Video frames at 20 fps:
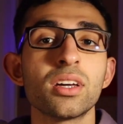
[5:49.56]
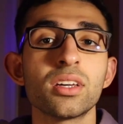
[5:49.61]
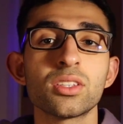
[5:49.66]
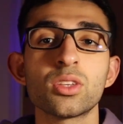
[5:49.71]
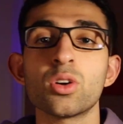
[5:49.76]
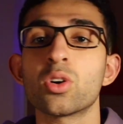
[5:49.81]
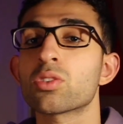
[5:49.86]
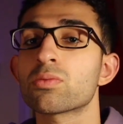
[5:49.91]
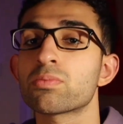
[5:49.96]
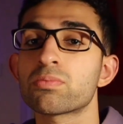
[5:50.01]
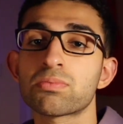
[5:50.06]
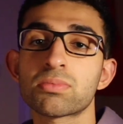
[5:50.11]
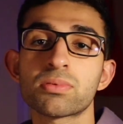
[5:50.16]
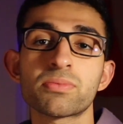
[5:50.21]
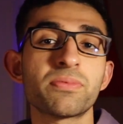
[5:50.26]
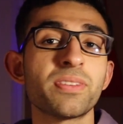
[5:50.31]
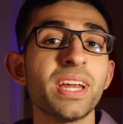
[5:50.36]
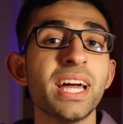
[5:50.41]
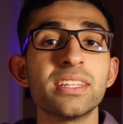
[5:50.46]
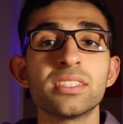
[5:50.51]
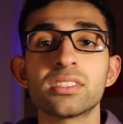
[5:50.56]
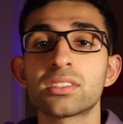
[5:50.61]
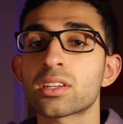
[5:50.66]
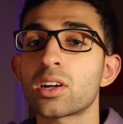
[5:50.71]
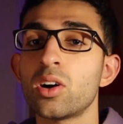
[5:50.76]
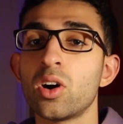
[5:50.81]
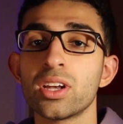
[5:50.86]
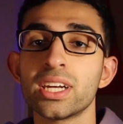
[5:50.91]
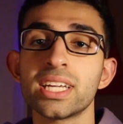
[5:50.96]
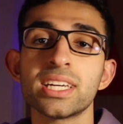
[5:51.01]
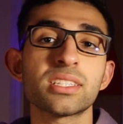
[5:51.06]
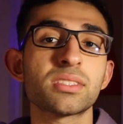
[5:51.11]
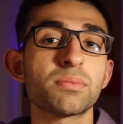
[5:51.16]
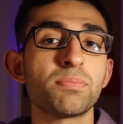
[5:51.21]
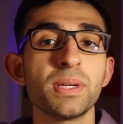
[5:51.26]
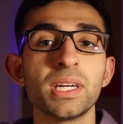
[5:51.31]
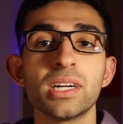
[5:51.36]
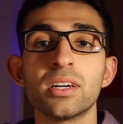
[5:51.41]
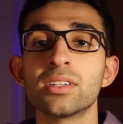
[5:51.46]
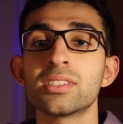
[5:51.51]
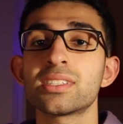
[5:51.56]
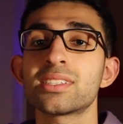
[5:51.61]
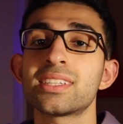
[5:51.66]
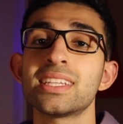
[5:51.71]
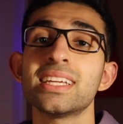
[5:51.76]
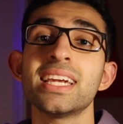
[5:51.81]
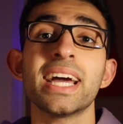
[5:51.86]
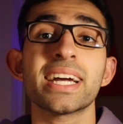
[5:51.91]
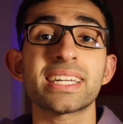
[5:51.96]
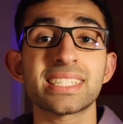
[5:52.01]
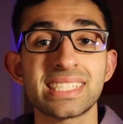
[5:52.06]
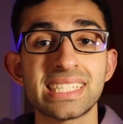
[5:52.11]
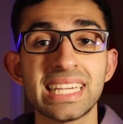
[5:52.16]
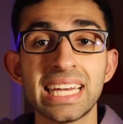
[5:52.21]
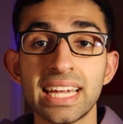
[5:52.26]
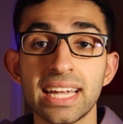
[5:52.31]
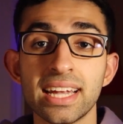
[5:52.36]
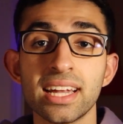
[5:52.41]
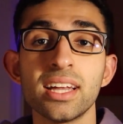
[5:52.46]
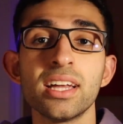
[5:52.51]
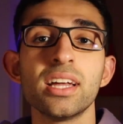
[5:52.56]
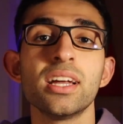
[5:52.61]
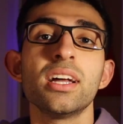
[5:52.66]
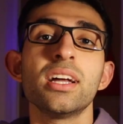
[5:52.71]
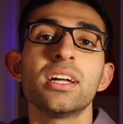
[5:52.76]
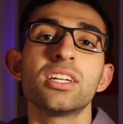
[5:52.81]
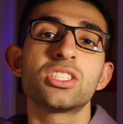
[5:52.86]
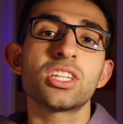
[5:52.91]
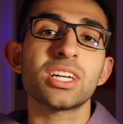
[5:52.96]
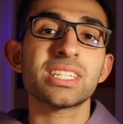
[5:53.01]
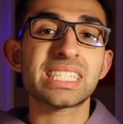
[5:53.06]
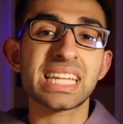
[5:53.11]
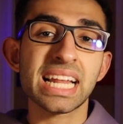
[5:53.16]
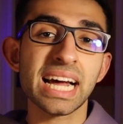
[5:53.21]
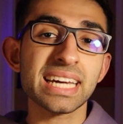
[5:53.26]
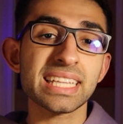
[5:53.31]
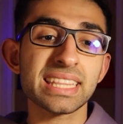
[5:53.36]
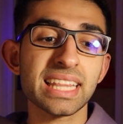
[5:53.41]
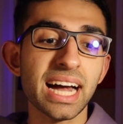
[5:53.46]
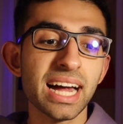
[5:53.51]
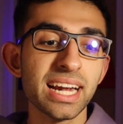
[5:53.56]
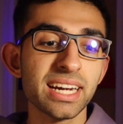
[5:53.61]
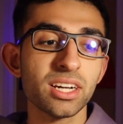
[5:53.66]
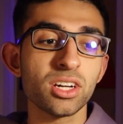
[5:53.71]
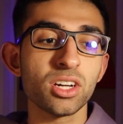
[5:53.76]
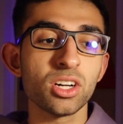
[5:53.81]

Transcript: your friends, colleagues, peers the next day. Just like that,